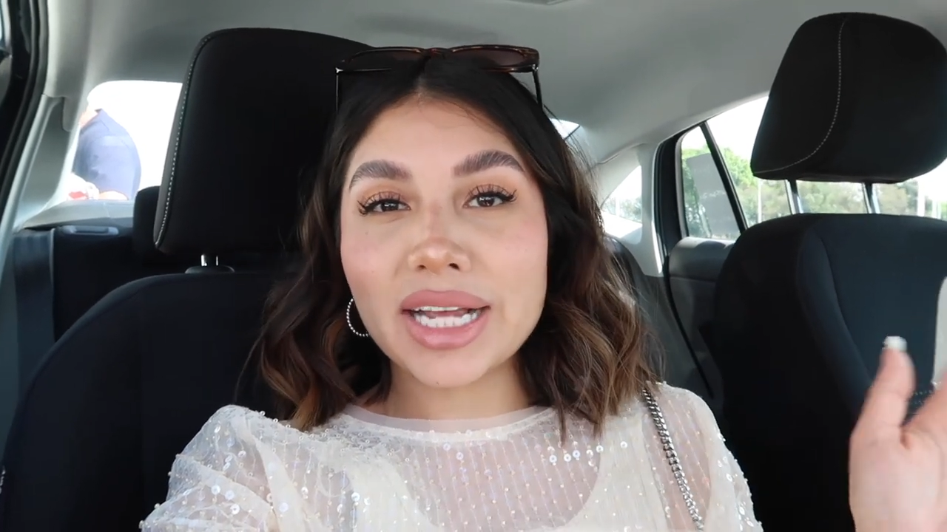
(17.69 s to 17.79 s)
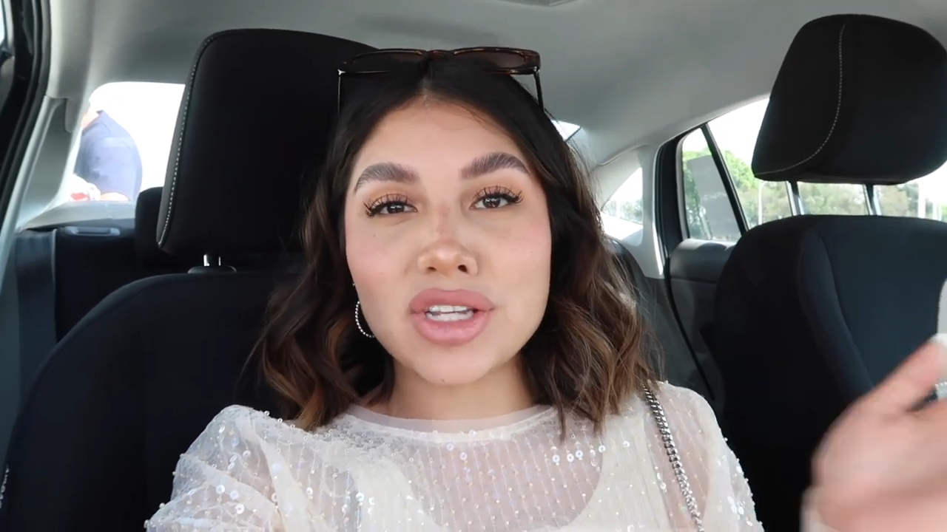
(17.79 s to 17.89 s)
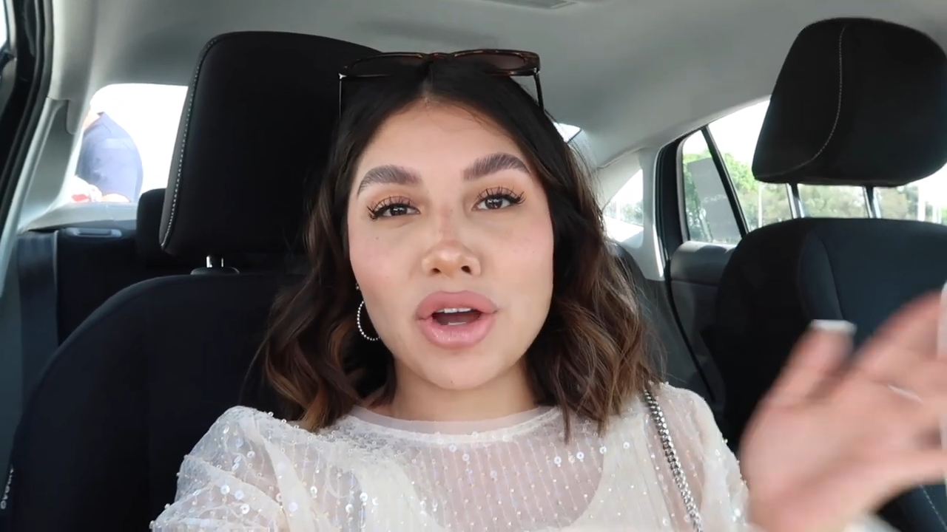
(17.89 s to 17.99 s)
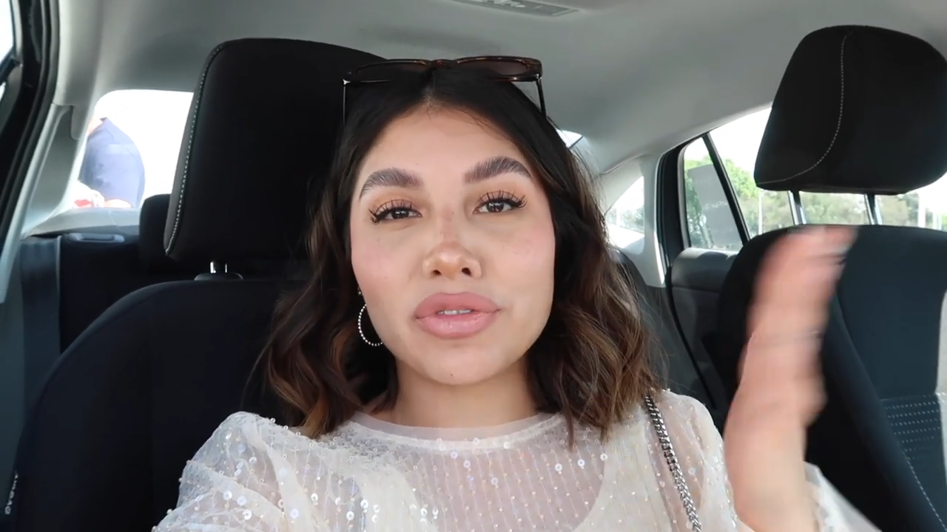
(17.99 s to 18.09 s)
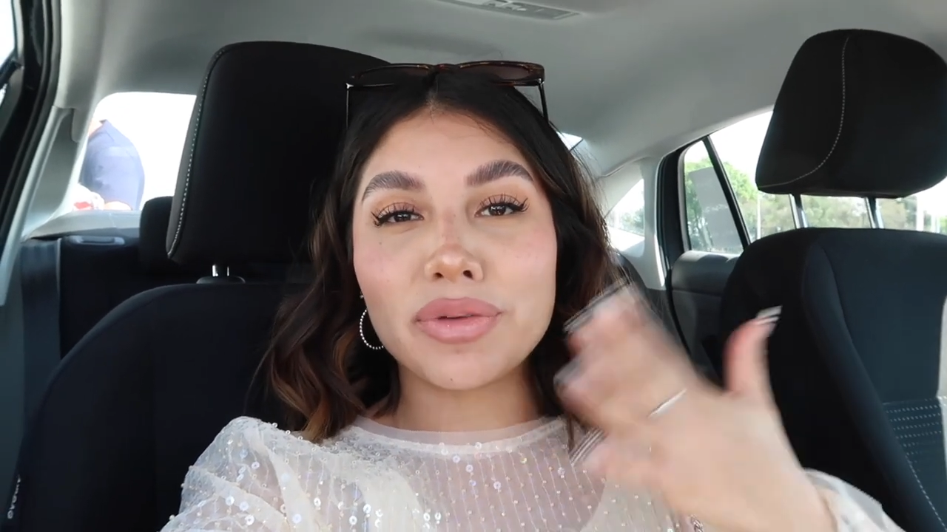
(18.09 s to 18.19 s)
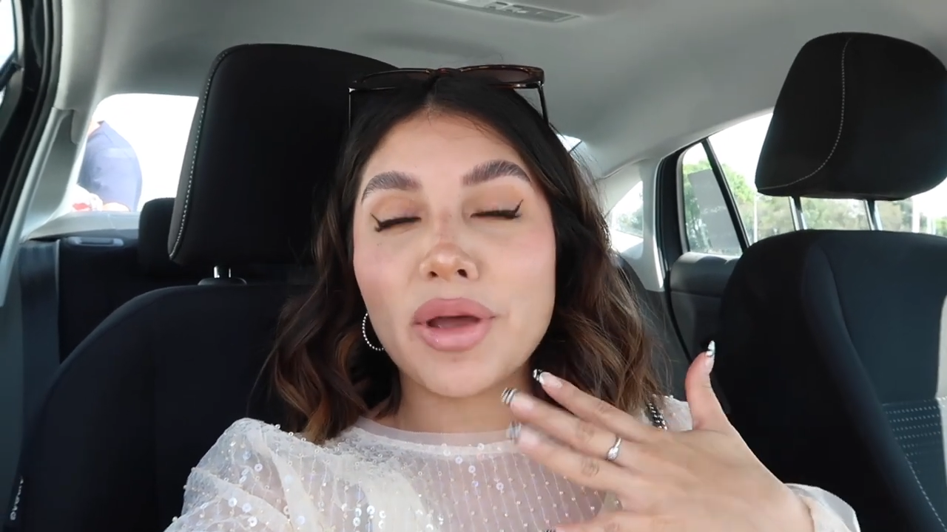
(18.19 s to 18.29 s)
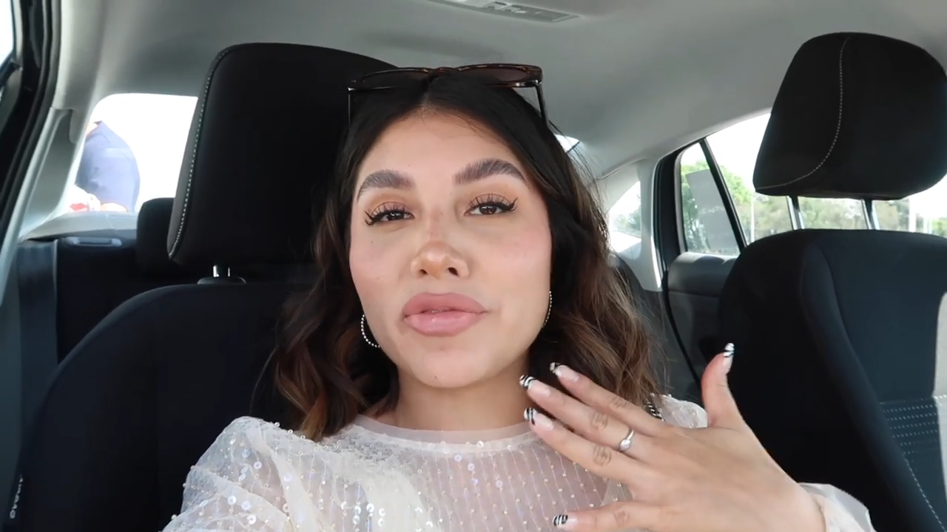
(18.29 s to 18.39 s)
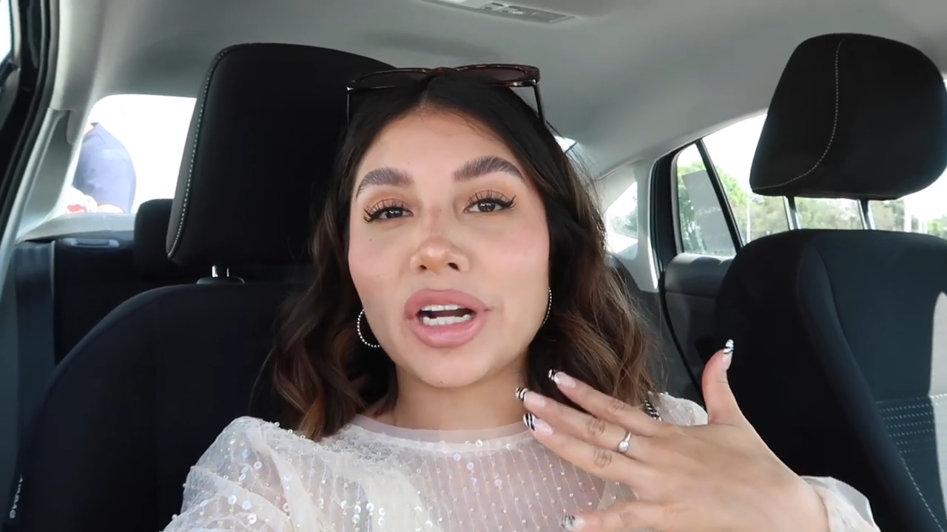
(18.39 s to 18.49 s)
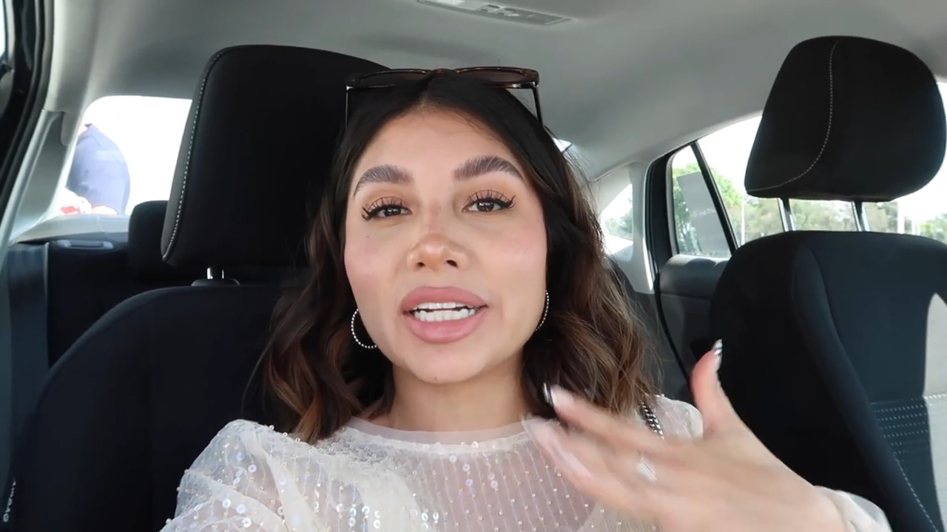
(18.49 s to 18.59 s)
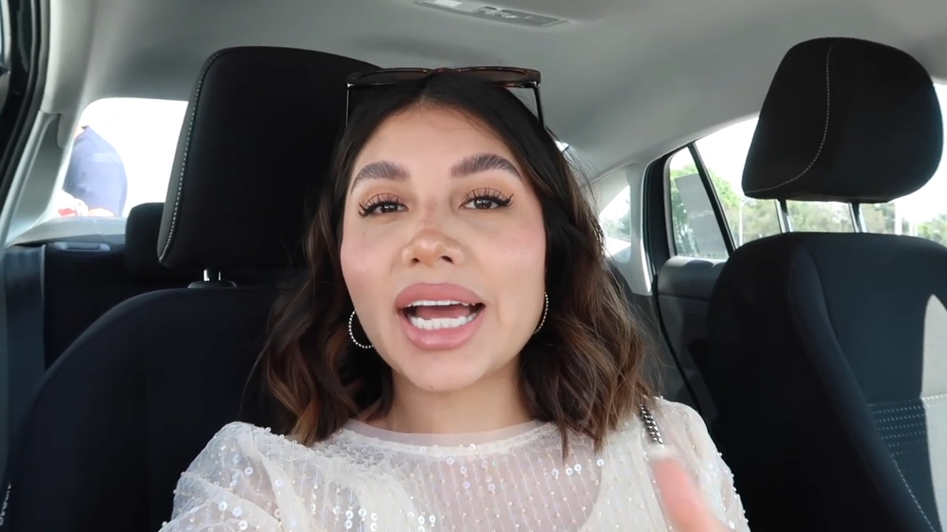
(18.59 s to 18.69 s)
saw from my
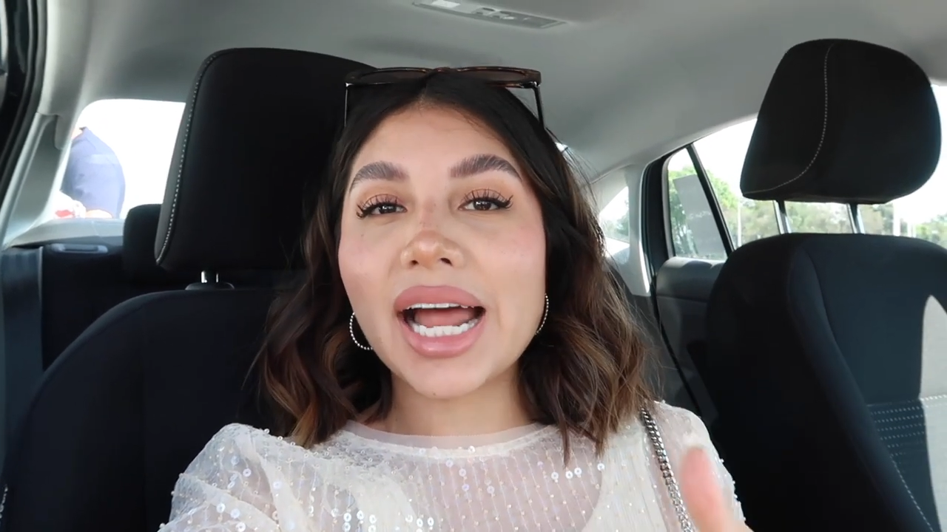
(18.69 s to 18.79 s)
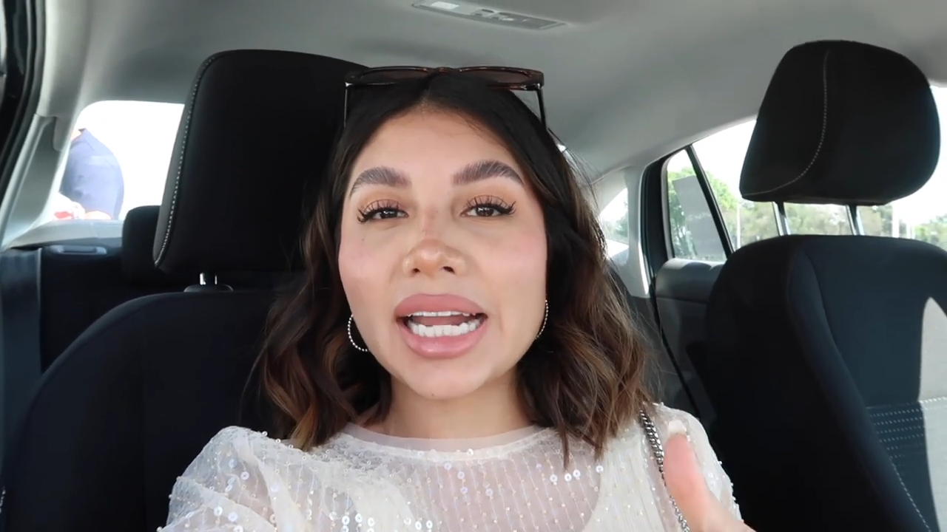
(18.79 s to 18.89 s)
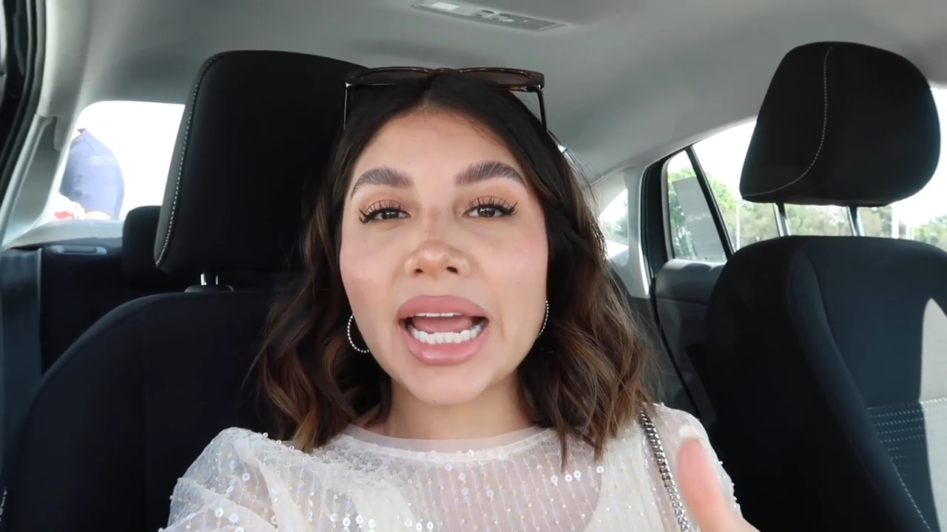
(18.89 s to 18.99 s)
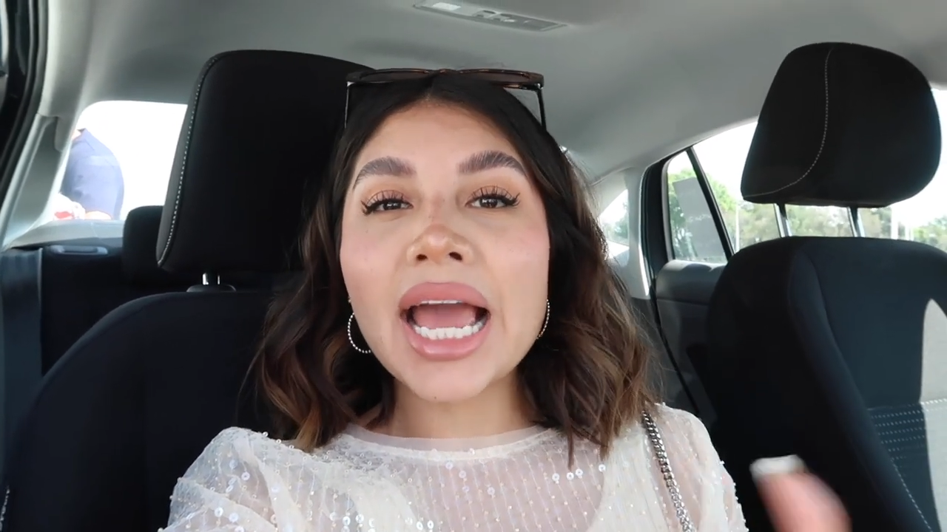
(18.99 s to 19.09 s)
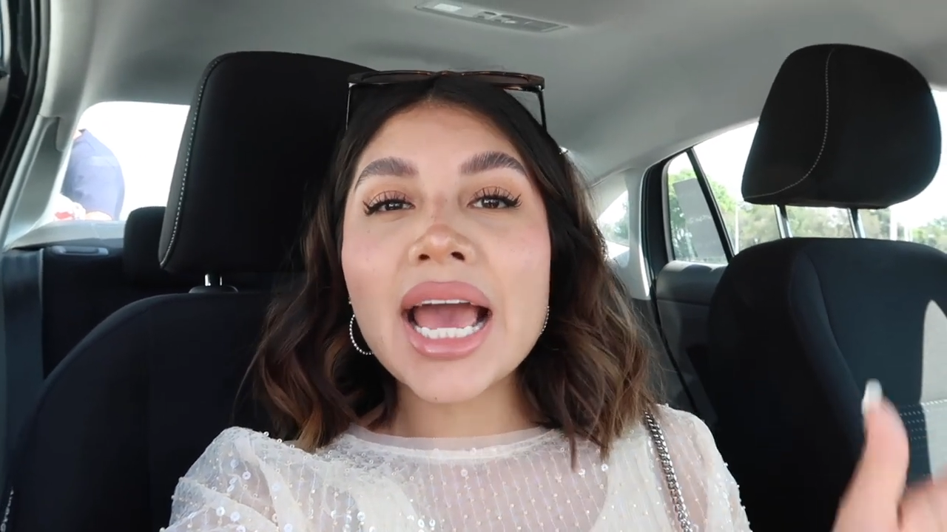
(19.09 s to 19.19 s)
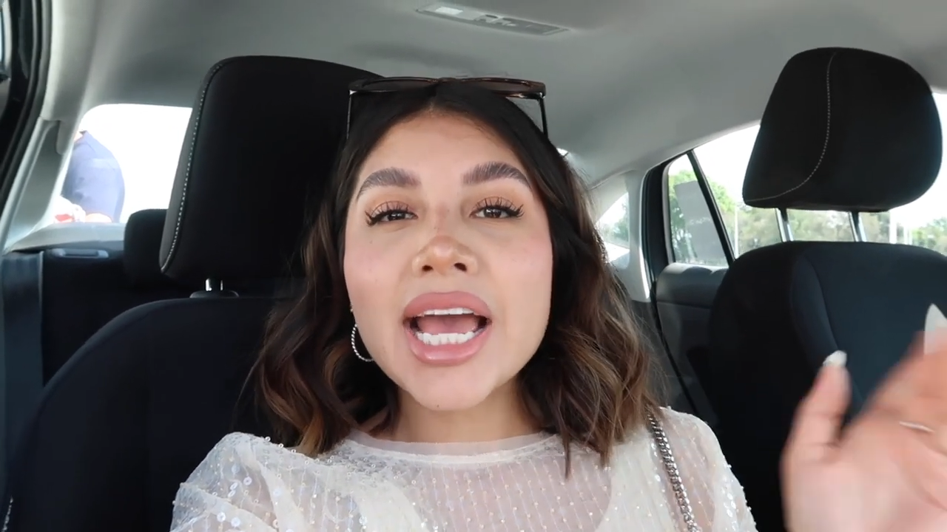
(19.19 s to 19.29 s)
friend Cali.